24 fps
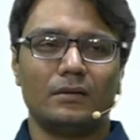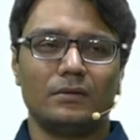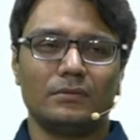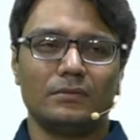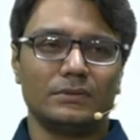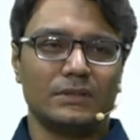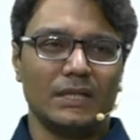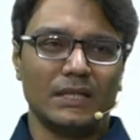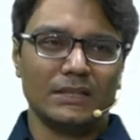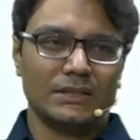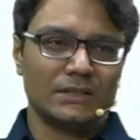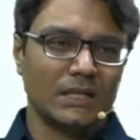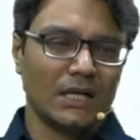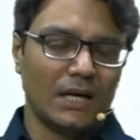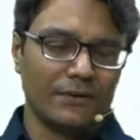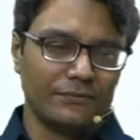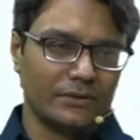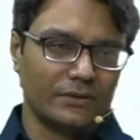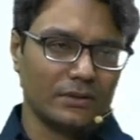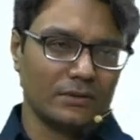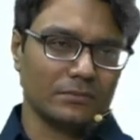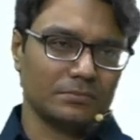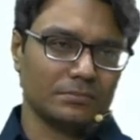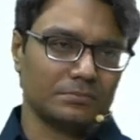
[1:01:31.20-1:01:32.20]
just
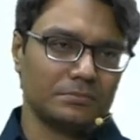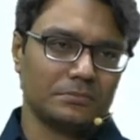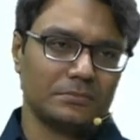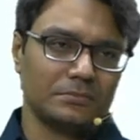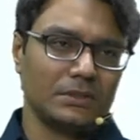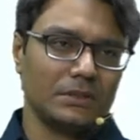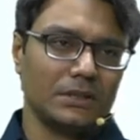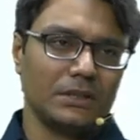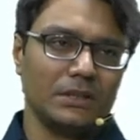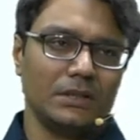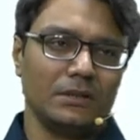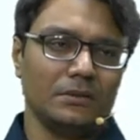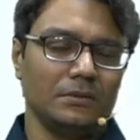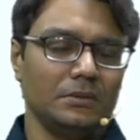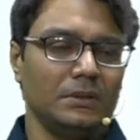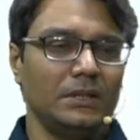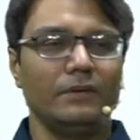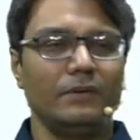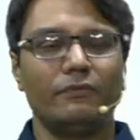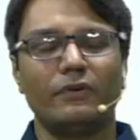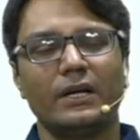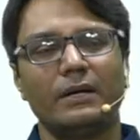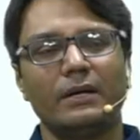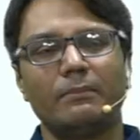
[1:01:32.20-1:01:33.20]
after,
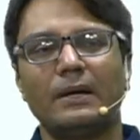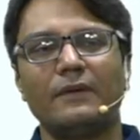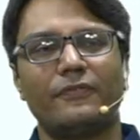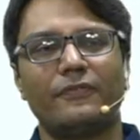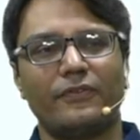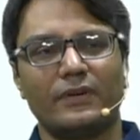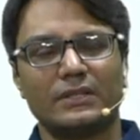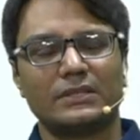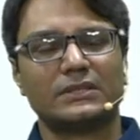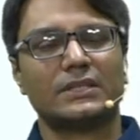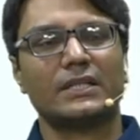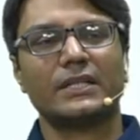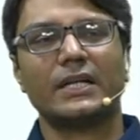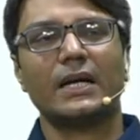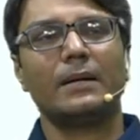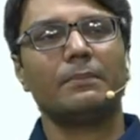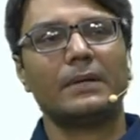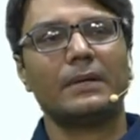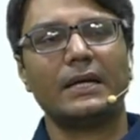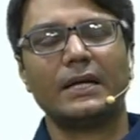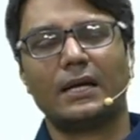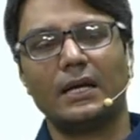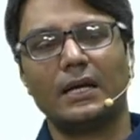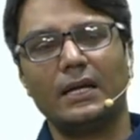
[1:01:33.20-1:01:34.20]
even in my first attempt,
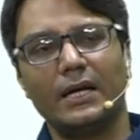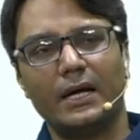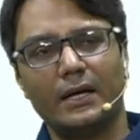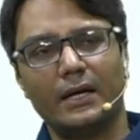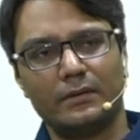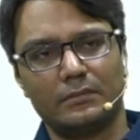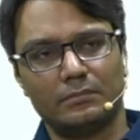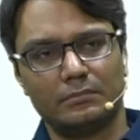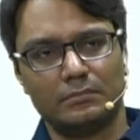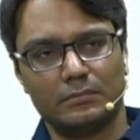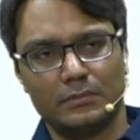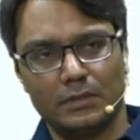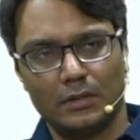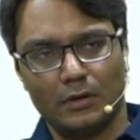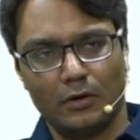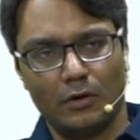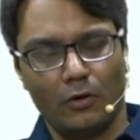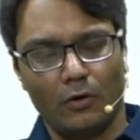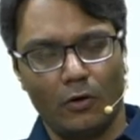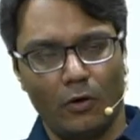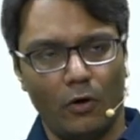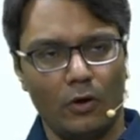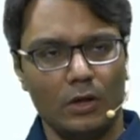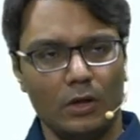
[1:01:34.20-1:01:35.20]
I cleared
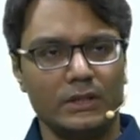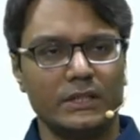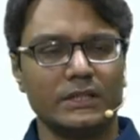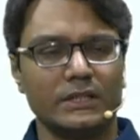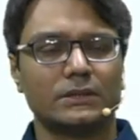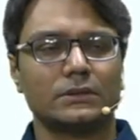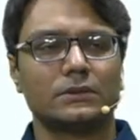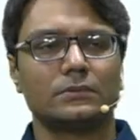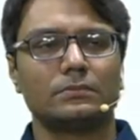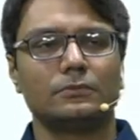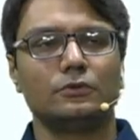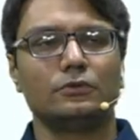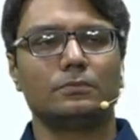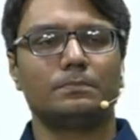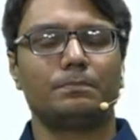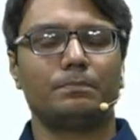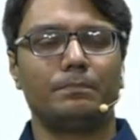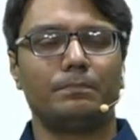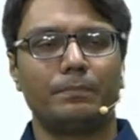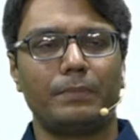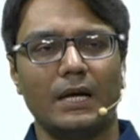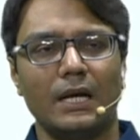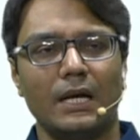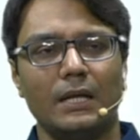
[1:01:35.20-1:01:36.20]
all this
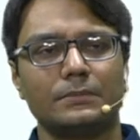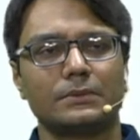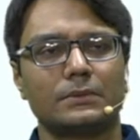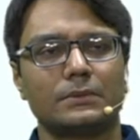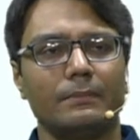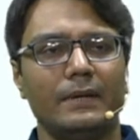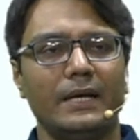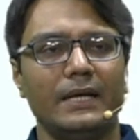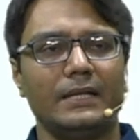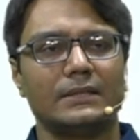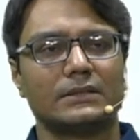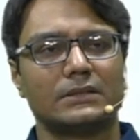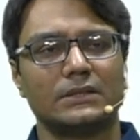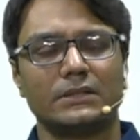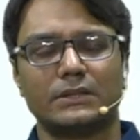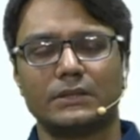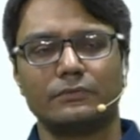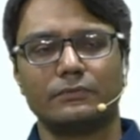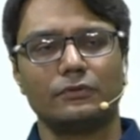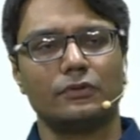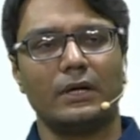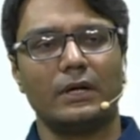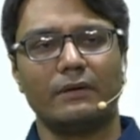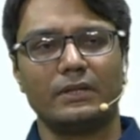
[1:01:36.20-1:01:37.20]
prelims, mains,
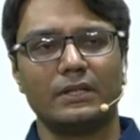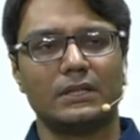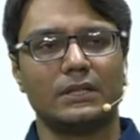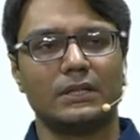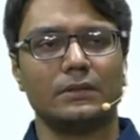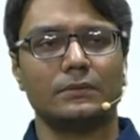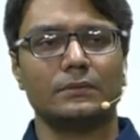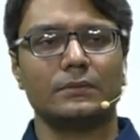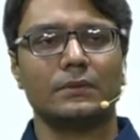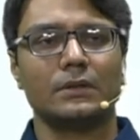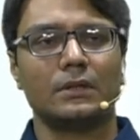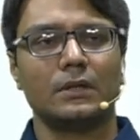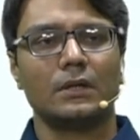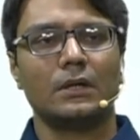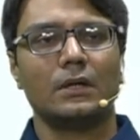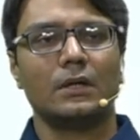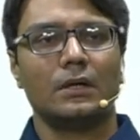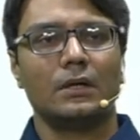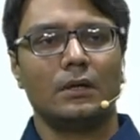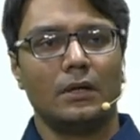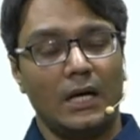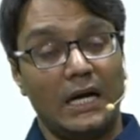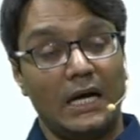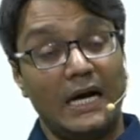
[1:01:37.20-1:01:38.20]
interview, everything.
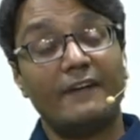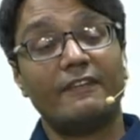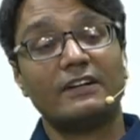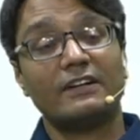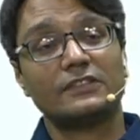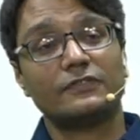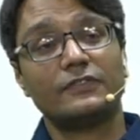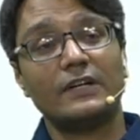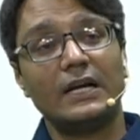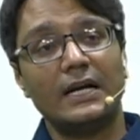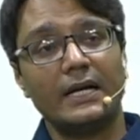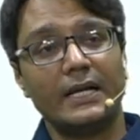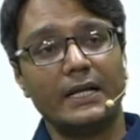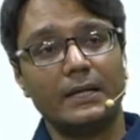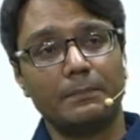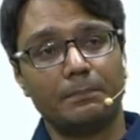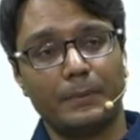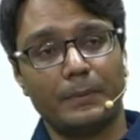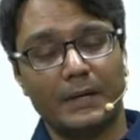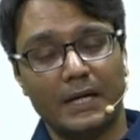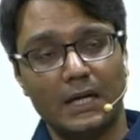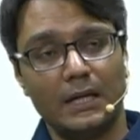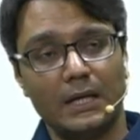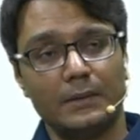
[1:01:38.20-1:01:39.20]
I was failed in
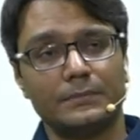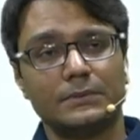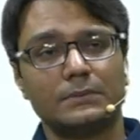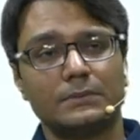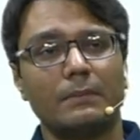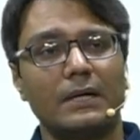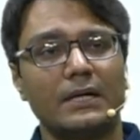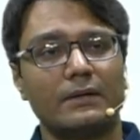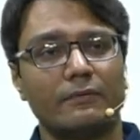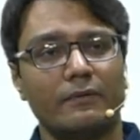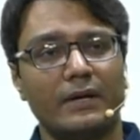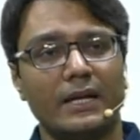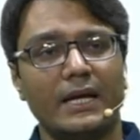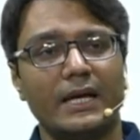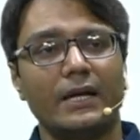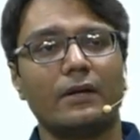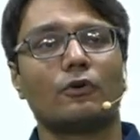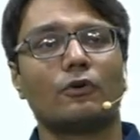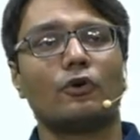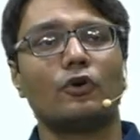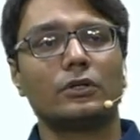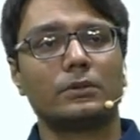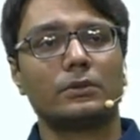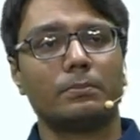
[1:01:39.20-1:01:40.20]
prelims, but when I
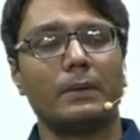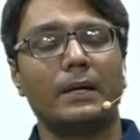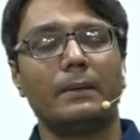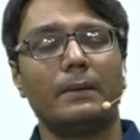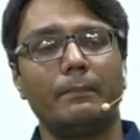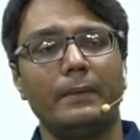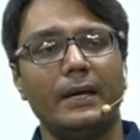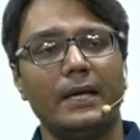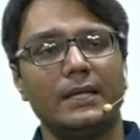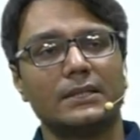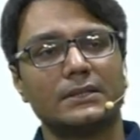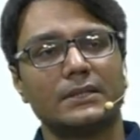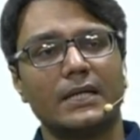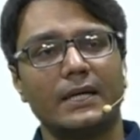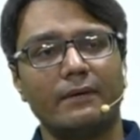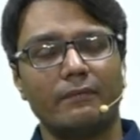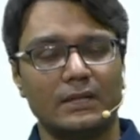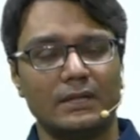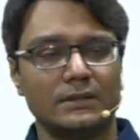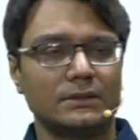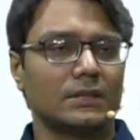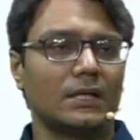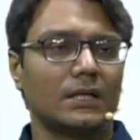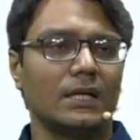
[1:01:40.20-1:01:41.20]
wrote my mains, I
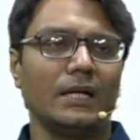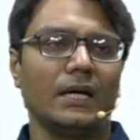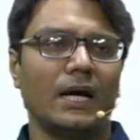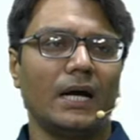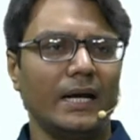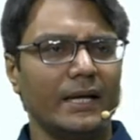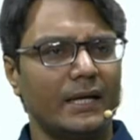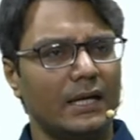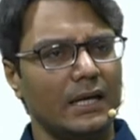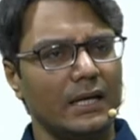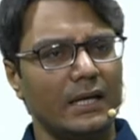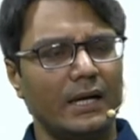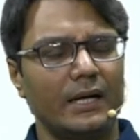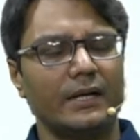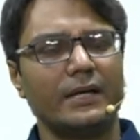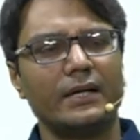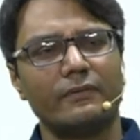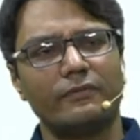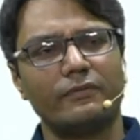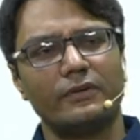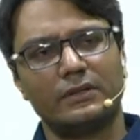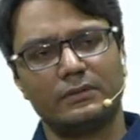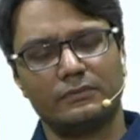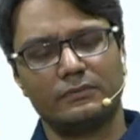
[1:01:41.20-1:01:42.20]
cleared it
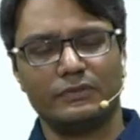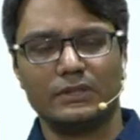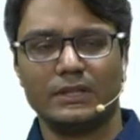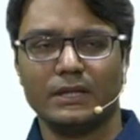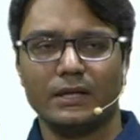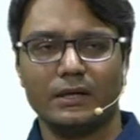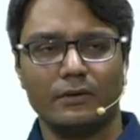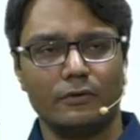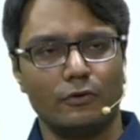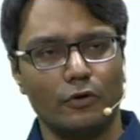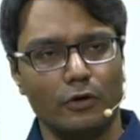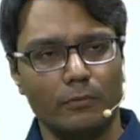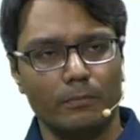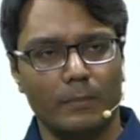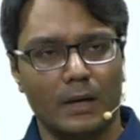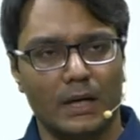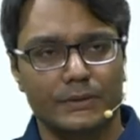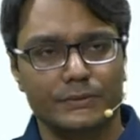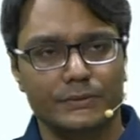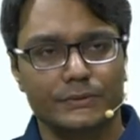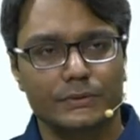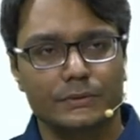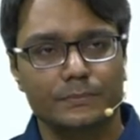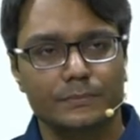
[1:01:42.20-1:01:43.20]
with a good
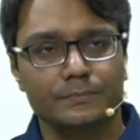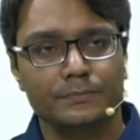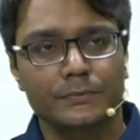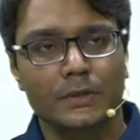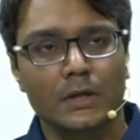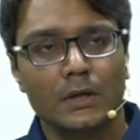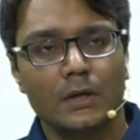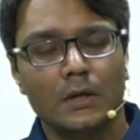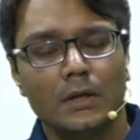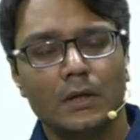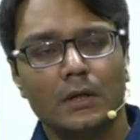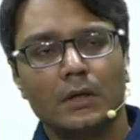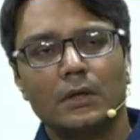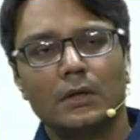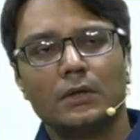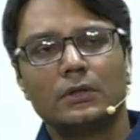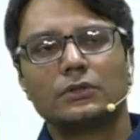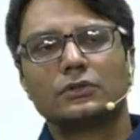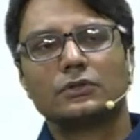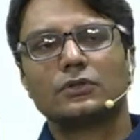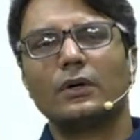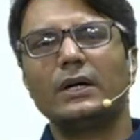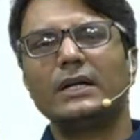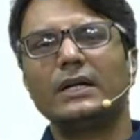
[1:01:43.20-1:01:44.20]
marks.
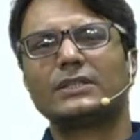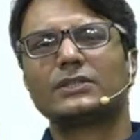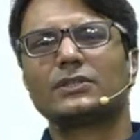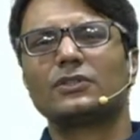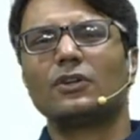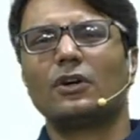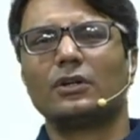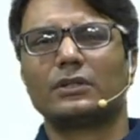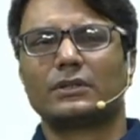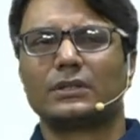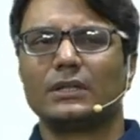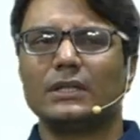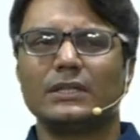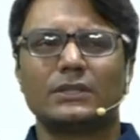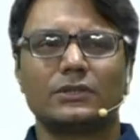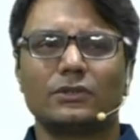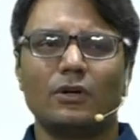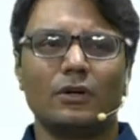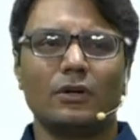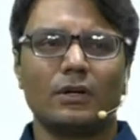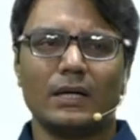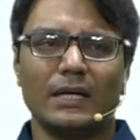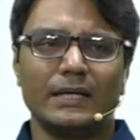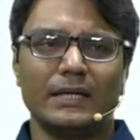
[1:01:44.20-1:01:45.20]
So it's
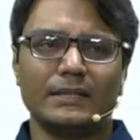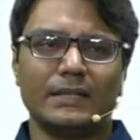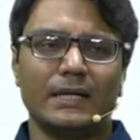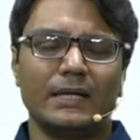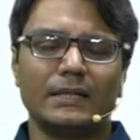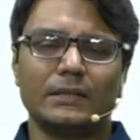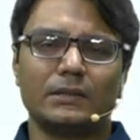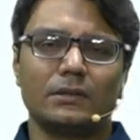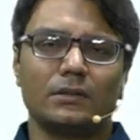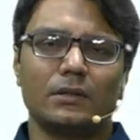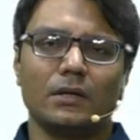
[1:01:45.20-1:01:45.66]
not like that.